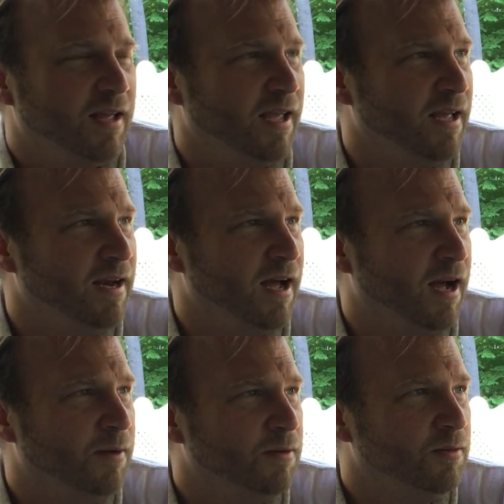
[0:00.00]
And
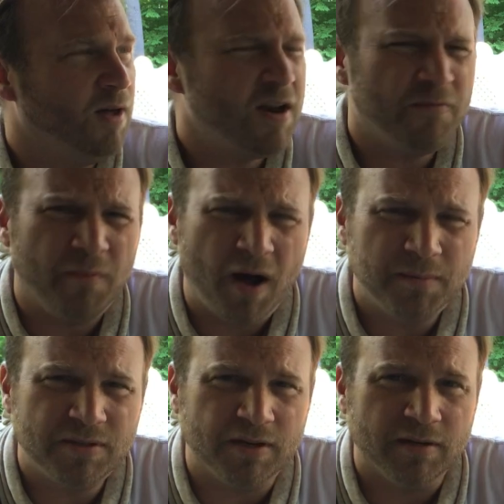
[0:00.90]
a lot of
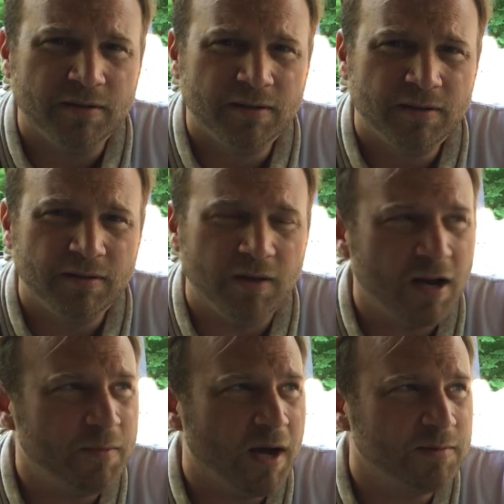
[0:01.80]
mobster
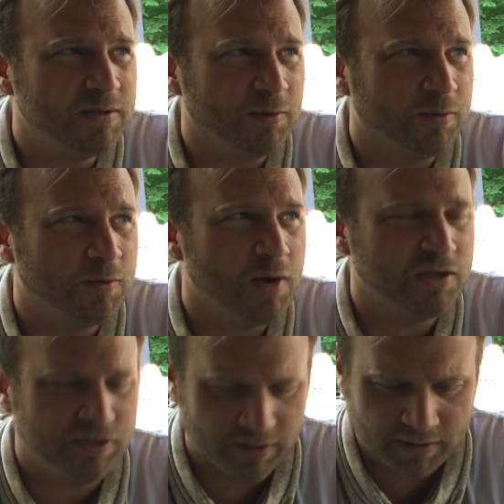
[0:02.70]

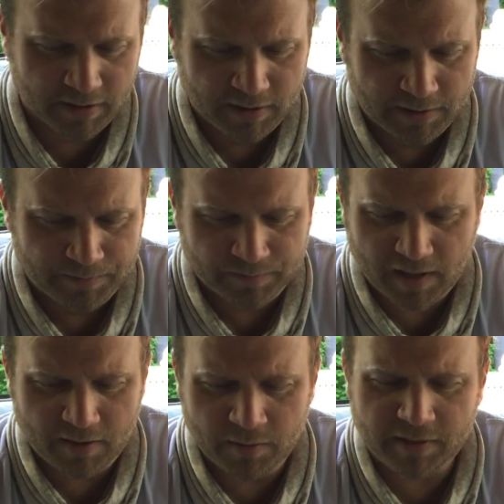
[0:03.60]
questions.
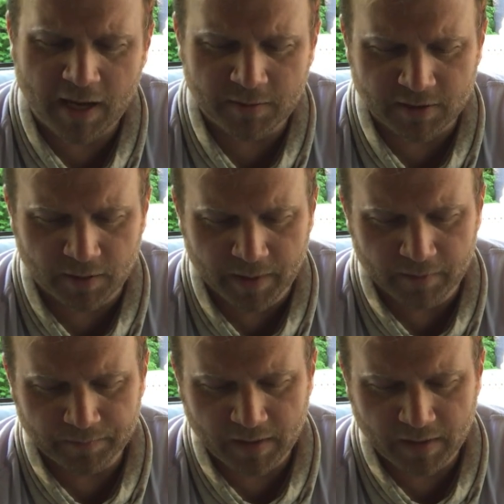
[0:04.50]
I don't know what that was all about.